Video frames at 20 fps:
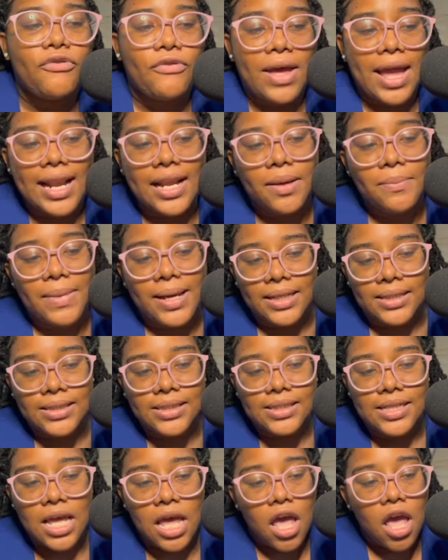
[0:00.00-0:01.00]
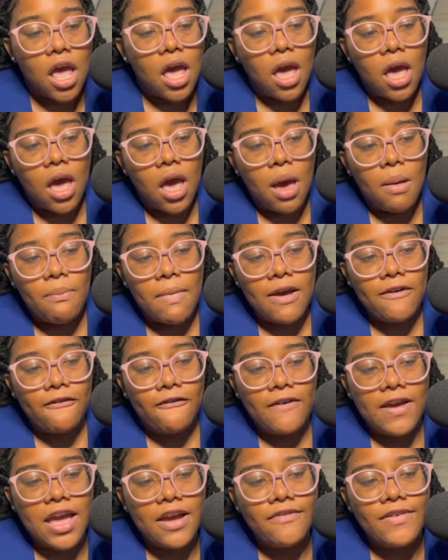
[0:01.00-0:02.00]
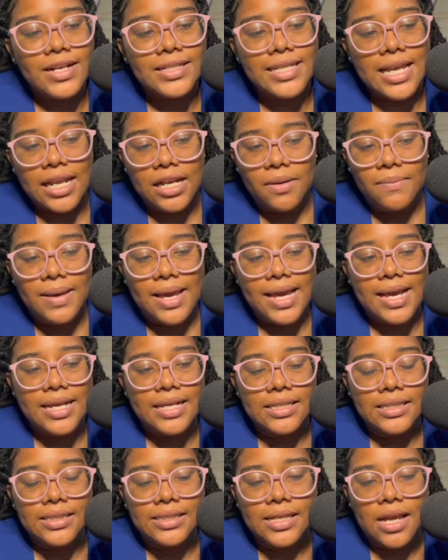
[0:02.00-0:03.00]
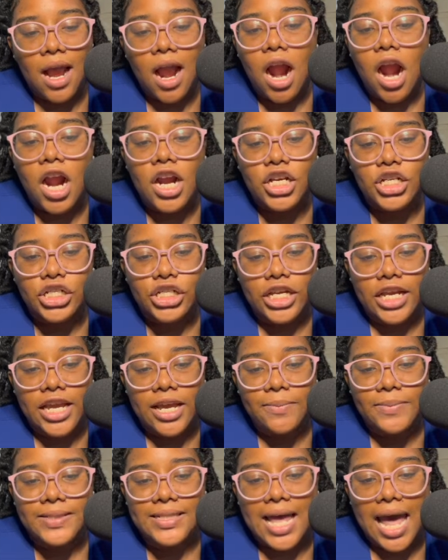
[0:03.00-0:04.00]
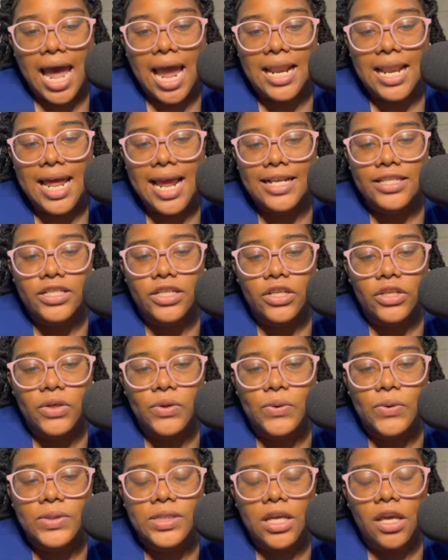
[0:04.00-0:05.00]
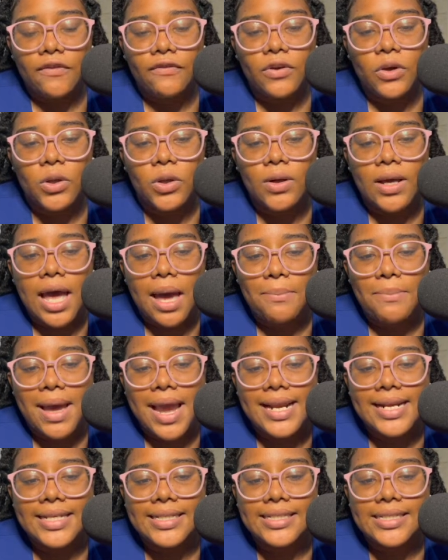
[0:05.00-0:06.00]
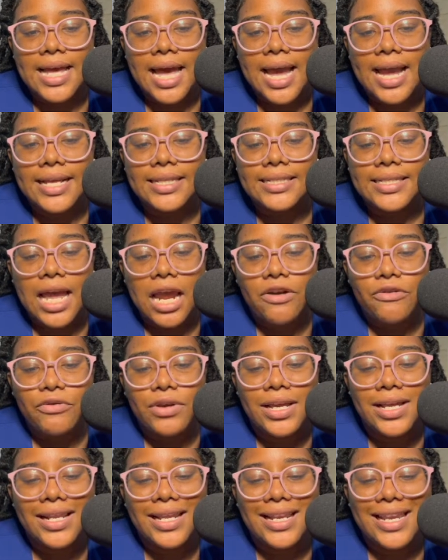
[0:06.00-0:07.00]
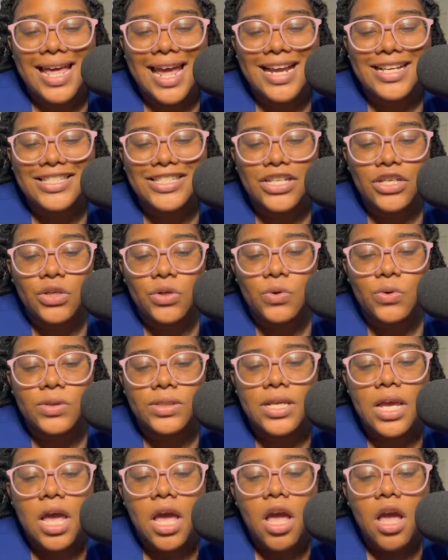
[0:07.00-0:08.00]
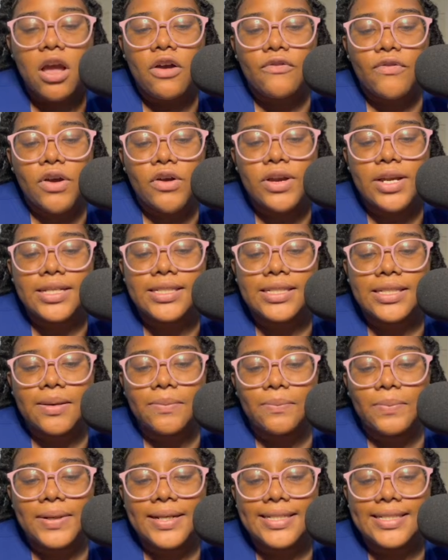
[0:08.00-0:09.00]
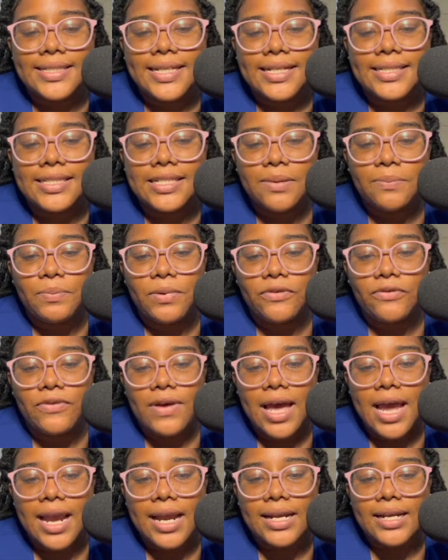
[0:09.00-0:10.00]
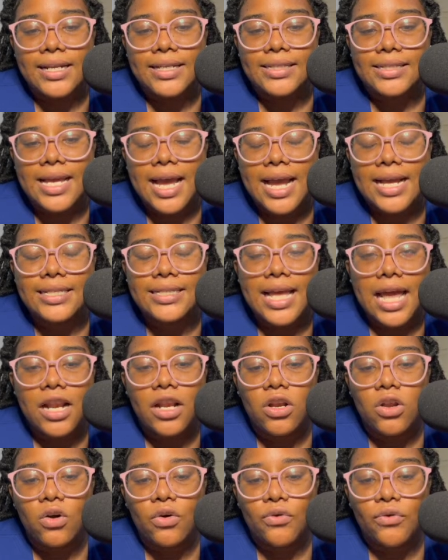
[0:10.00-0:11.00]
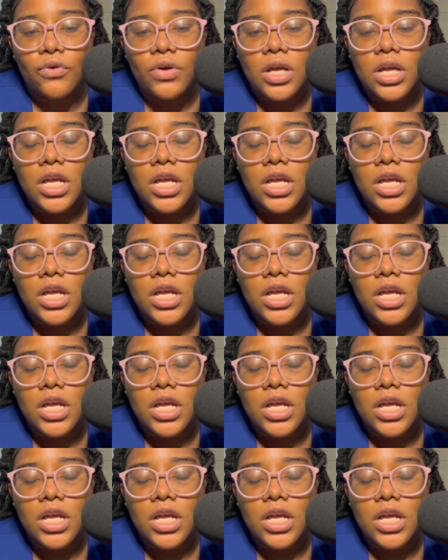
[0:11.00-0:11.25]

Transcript: elements. My favorite elements are shapes. I like to use, if you look at my designs, I really like to use very simplistic, simplified designs. I love